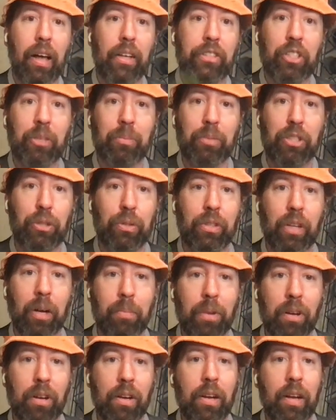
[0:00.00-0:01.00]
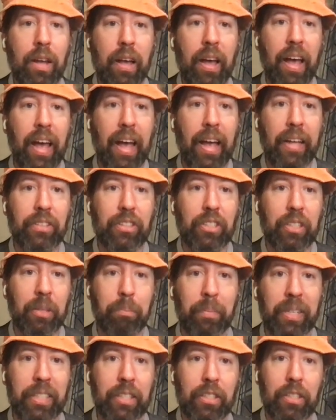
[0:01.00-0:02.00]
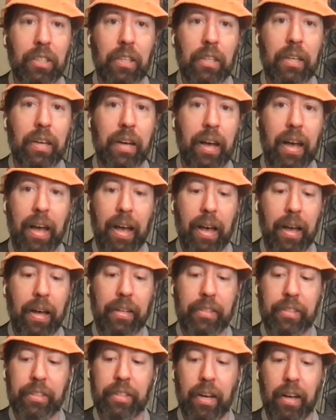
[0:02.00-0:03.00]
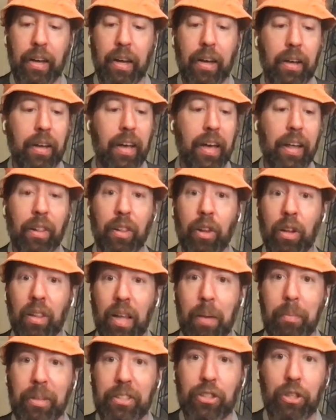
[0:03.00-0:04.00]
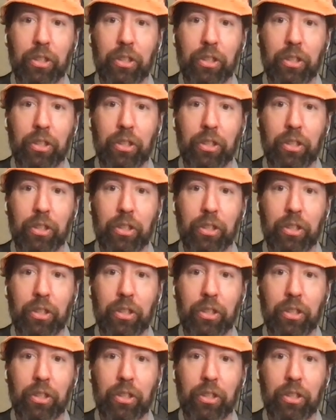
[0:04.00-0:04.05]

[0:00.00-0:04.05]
some cucumber and some mint and a little lemon.